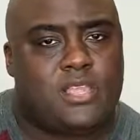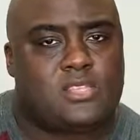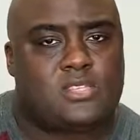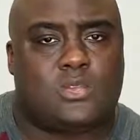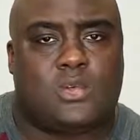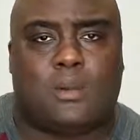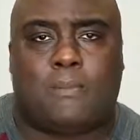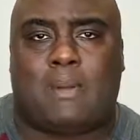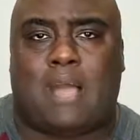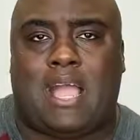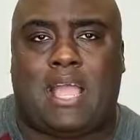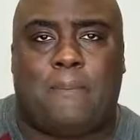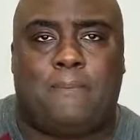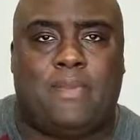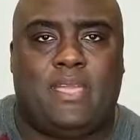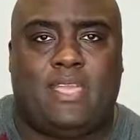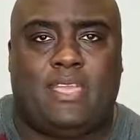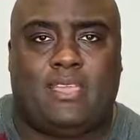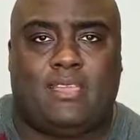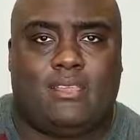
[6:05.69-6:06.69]
So in my
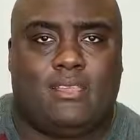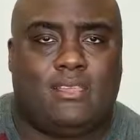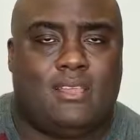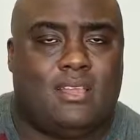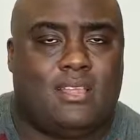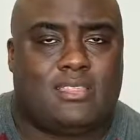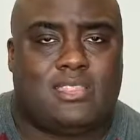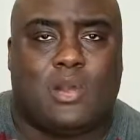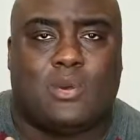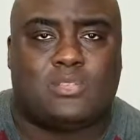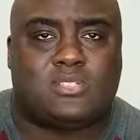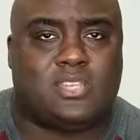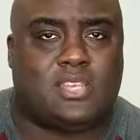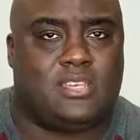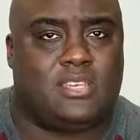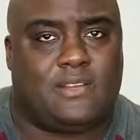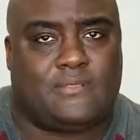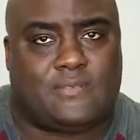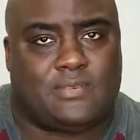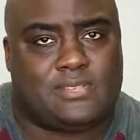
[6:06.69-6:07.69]
opinion, those are the
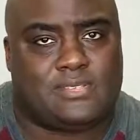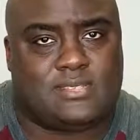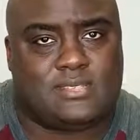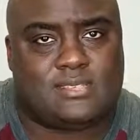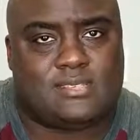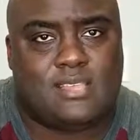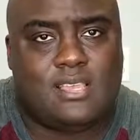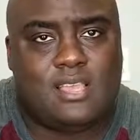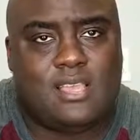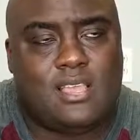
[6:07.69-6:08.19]
differences.